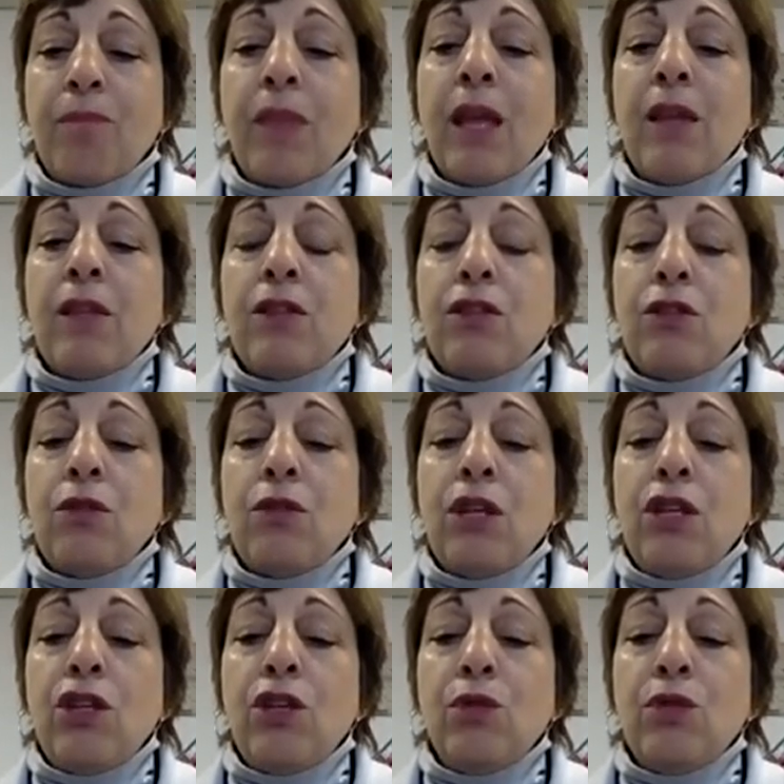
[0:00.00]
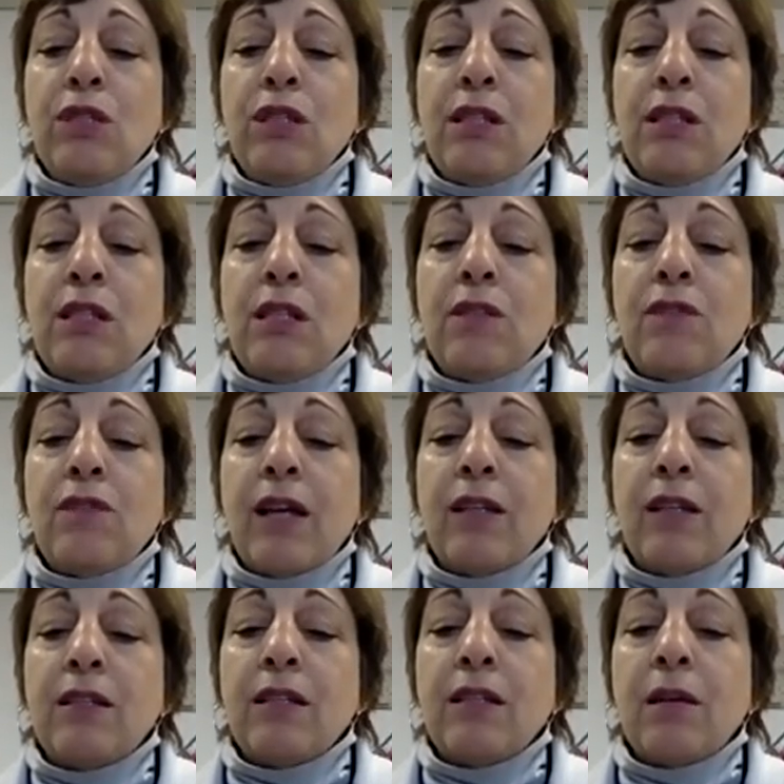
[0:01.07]
the student uses the
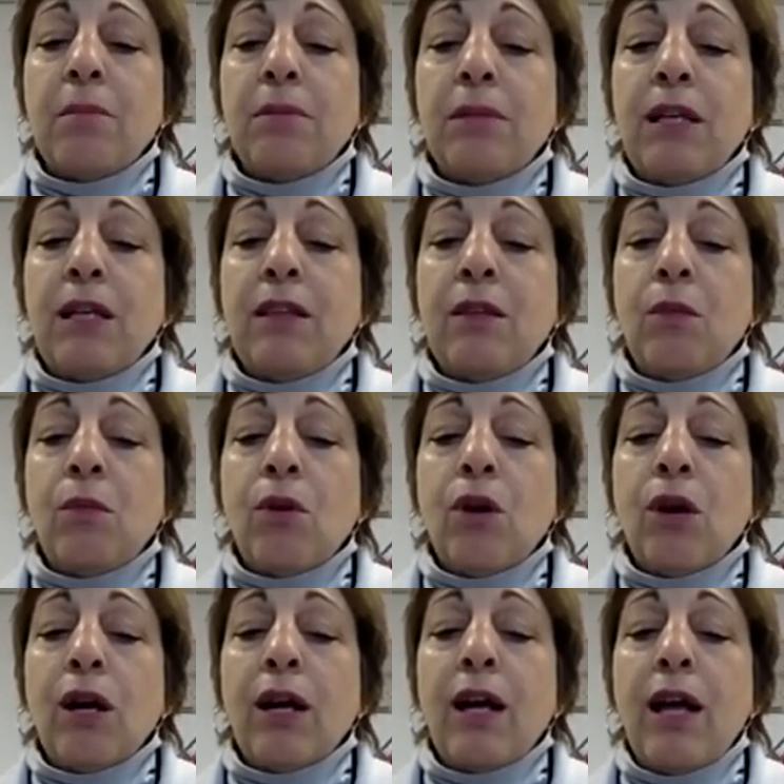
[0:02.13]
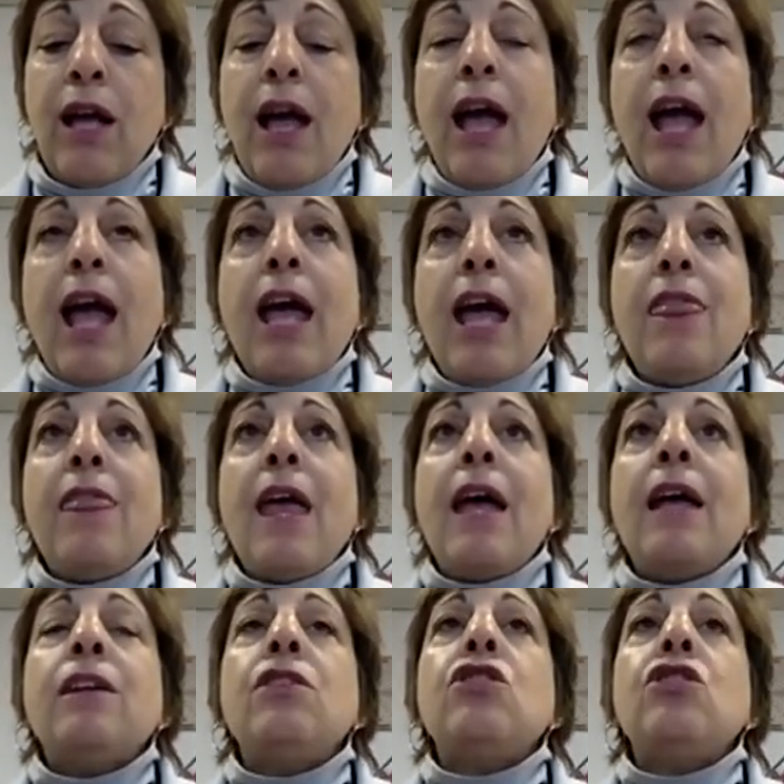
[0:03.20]
device to complete the work, and
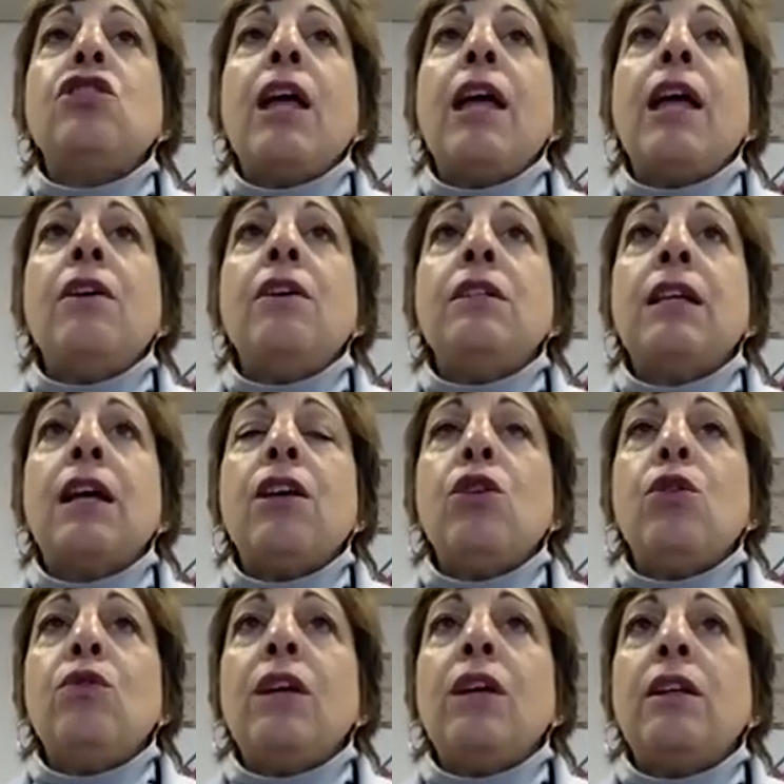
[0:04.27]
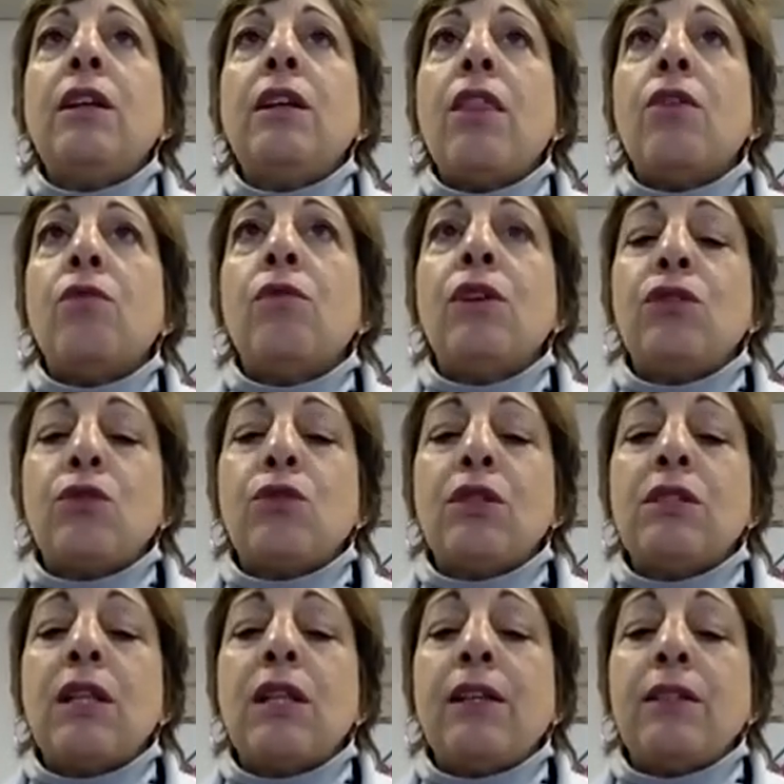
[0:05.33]
then shares it using another resource
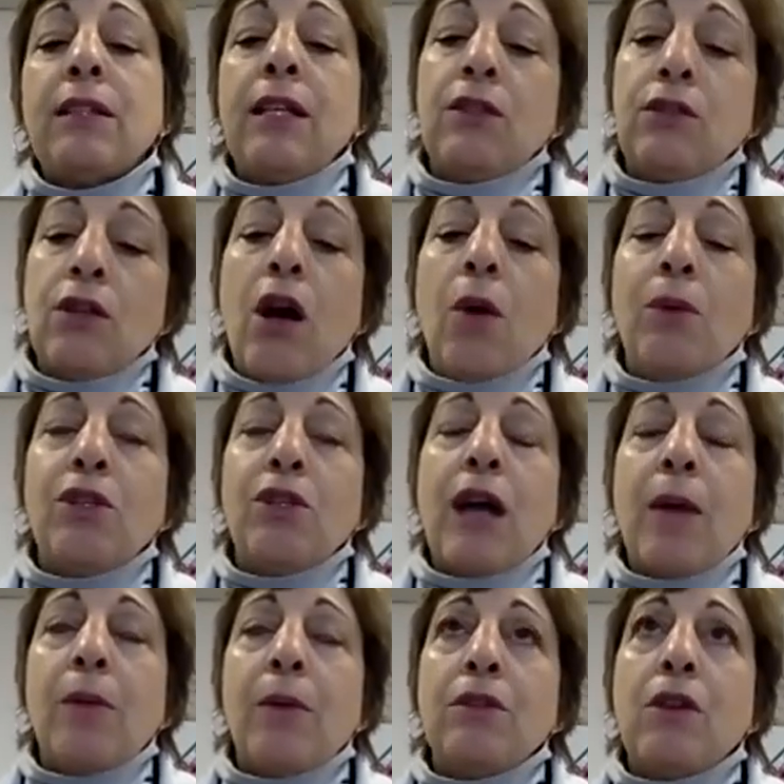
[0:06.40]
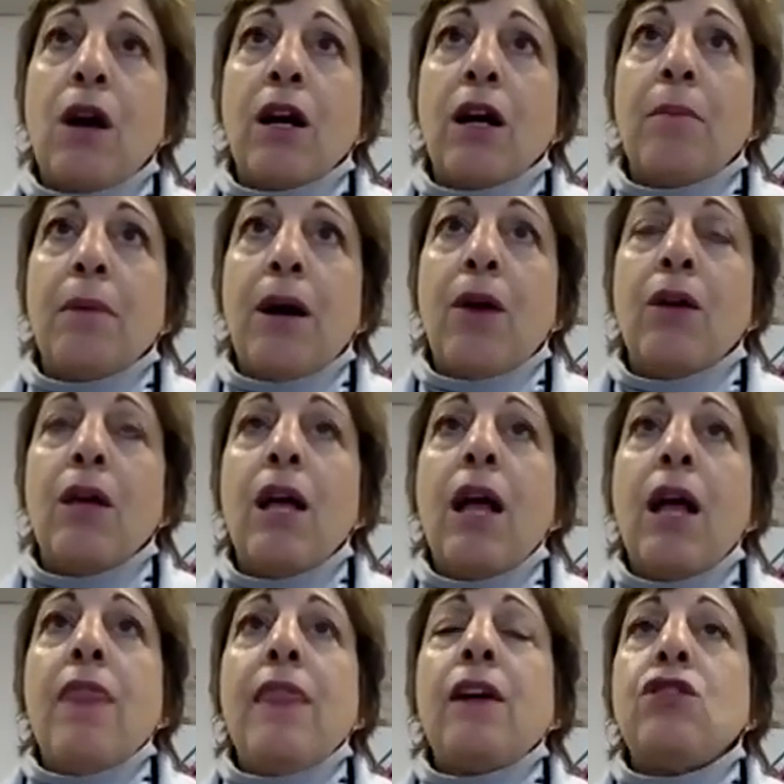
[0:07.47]
like Seesaw, which I will talk about.
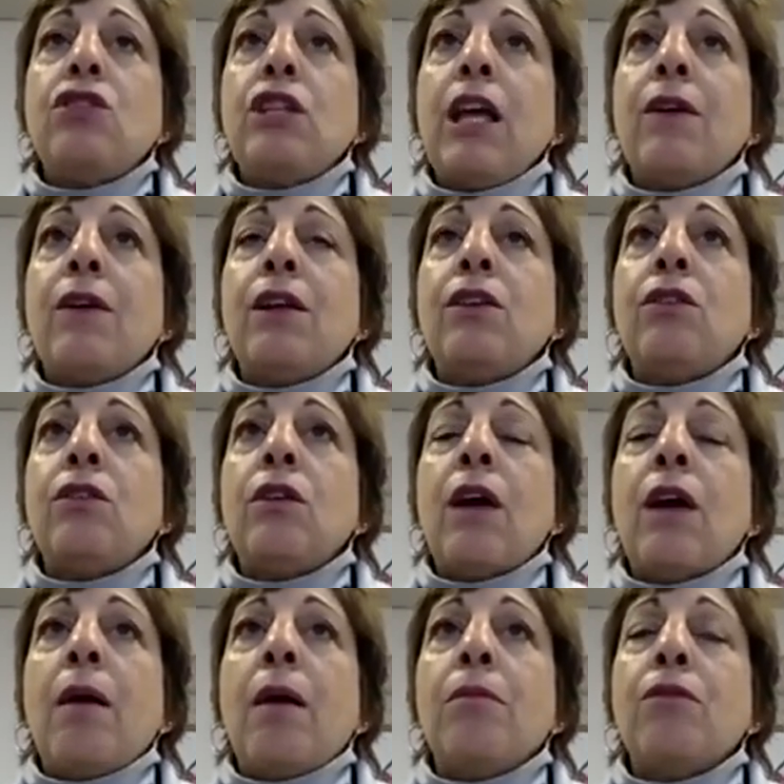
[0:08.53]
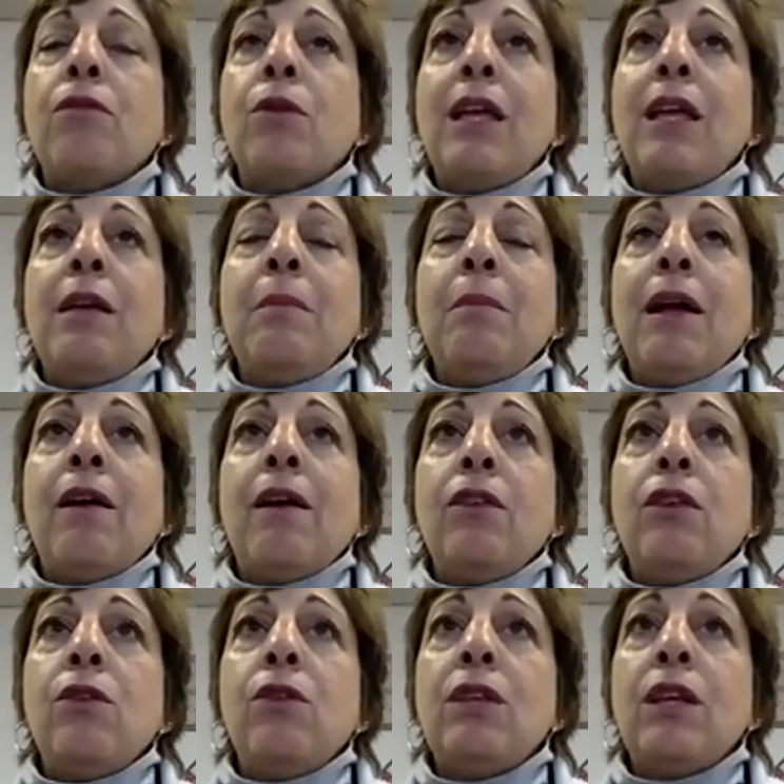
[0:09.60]
They'll share it through email
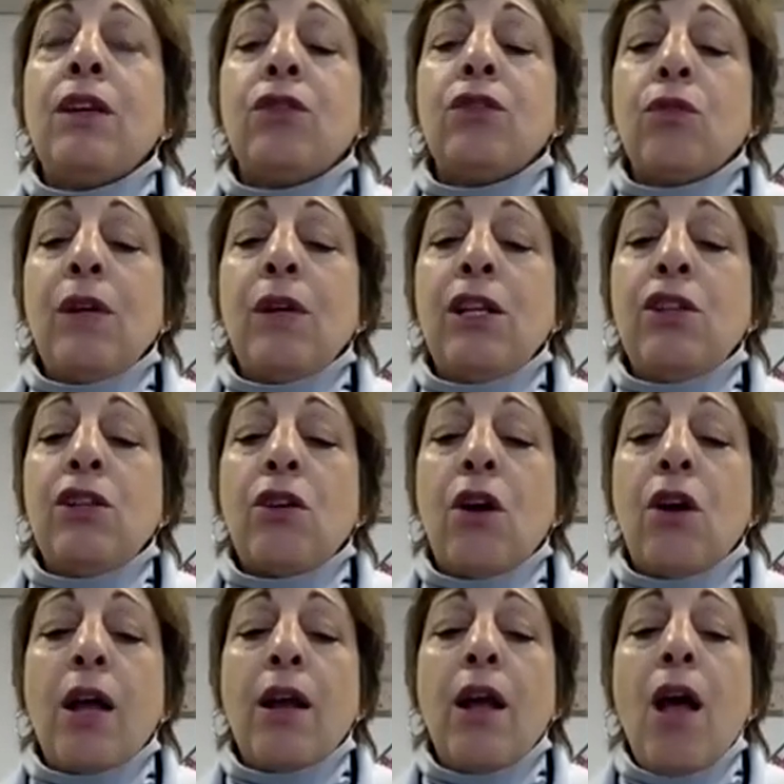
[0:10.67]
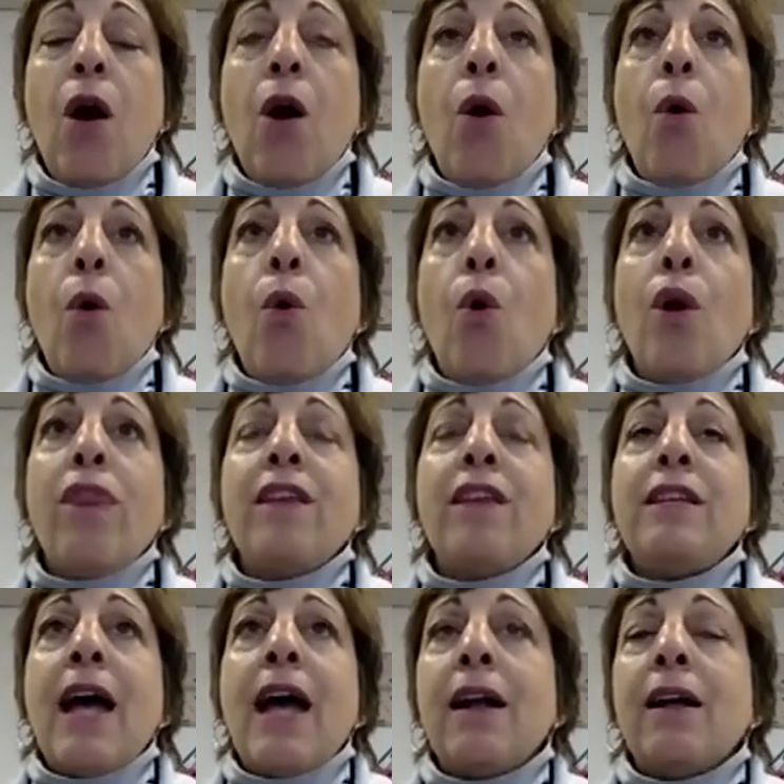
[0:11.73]
using a screenshot or the
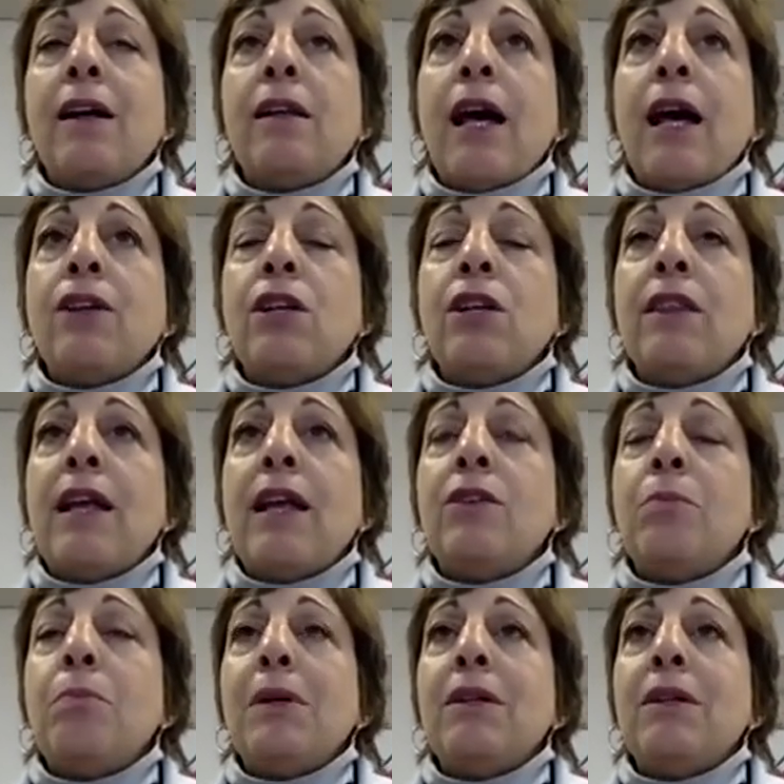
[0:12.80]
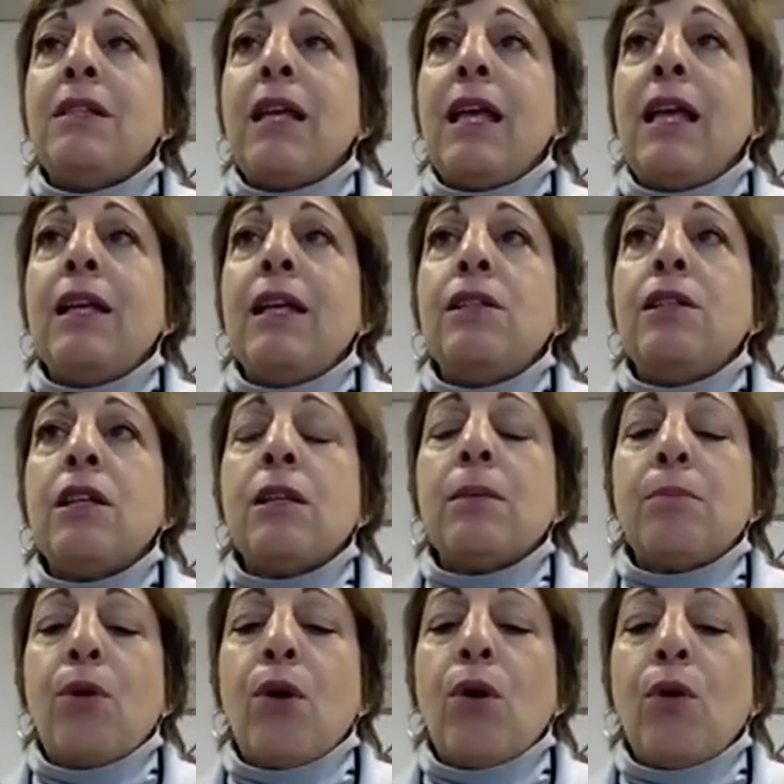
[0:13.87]
data collection that is built into the
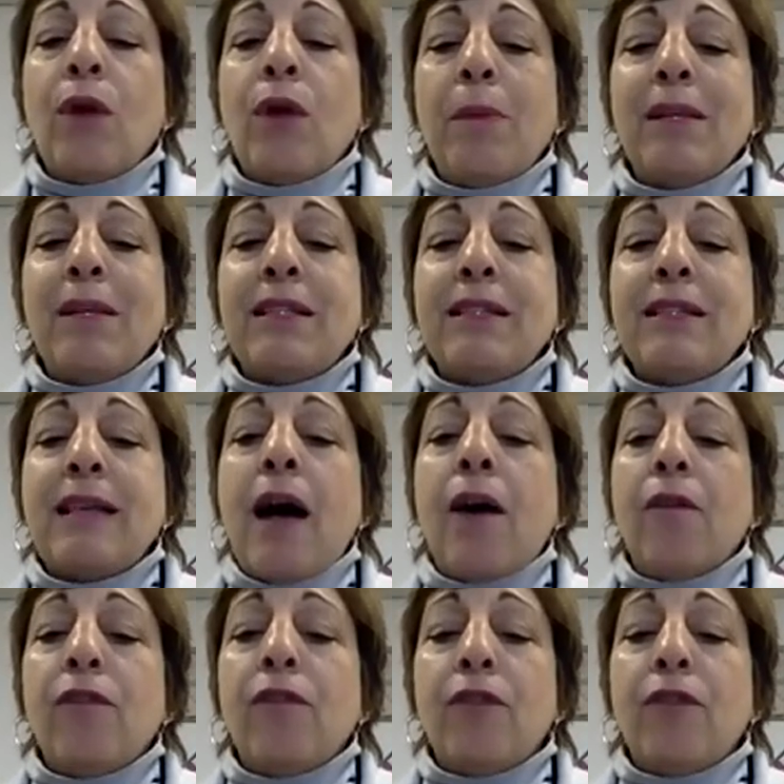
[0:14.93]
program itself.